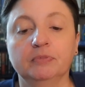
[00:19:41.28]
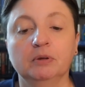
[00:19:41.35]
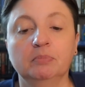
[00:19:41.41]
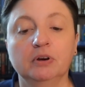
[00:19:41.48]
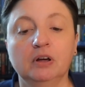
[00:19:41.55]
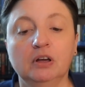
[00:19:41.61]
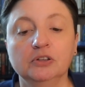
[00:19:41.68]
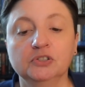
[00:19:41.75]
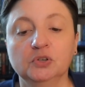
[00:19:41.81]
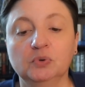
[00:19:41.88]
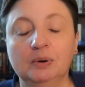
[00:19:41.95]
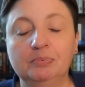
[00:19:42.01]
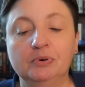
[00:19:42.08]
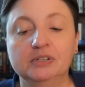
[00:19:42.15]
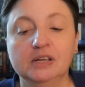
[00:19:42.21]
but also
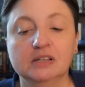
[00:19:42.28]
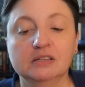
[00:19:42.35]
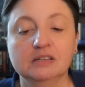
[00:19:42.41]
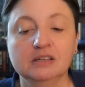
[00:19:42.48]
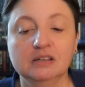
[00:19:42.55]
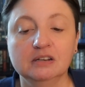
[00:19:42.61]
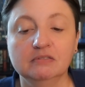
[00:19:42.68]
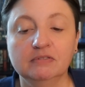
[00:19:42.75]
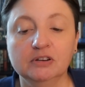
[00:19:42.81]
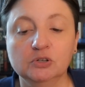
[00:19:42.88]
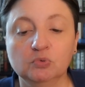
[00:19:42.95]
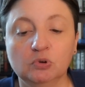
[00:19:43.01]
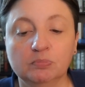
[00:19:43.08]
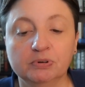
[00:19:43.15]
represents the individual